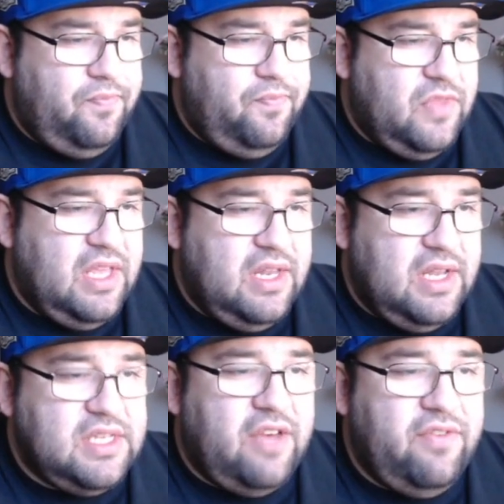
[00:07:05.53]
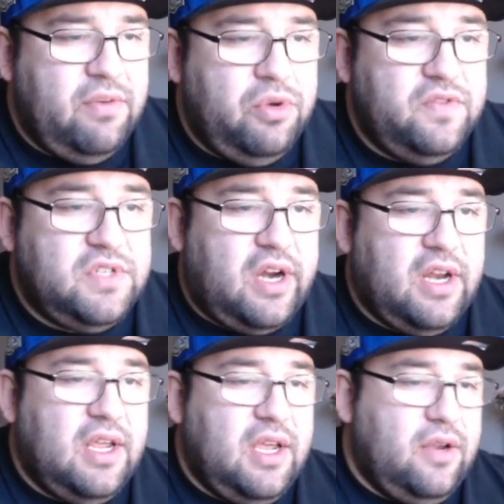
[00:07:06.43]
He does have improved
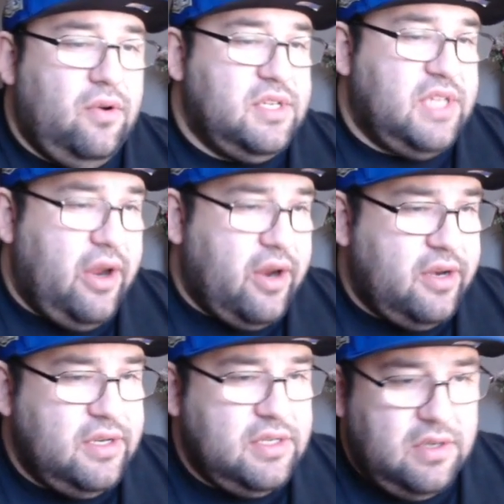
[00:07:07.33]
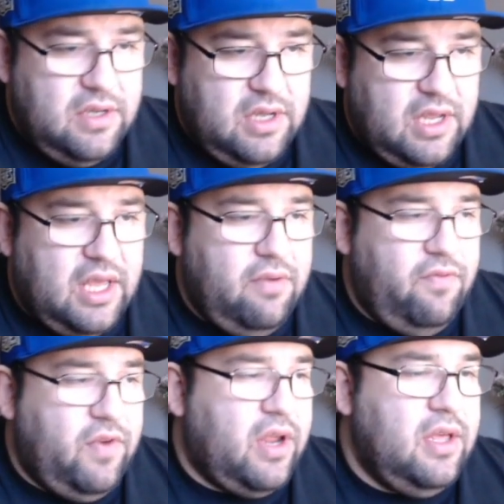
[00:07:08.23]
targeting, ignores characters. Again,
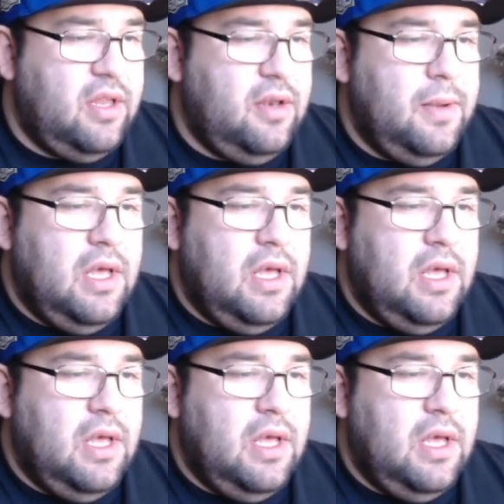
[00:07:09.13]
very good.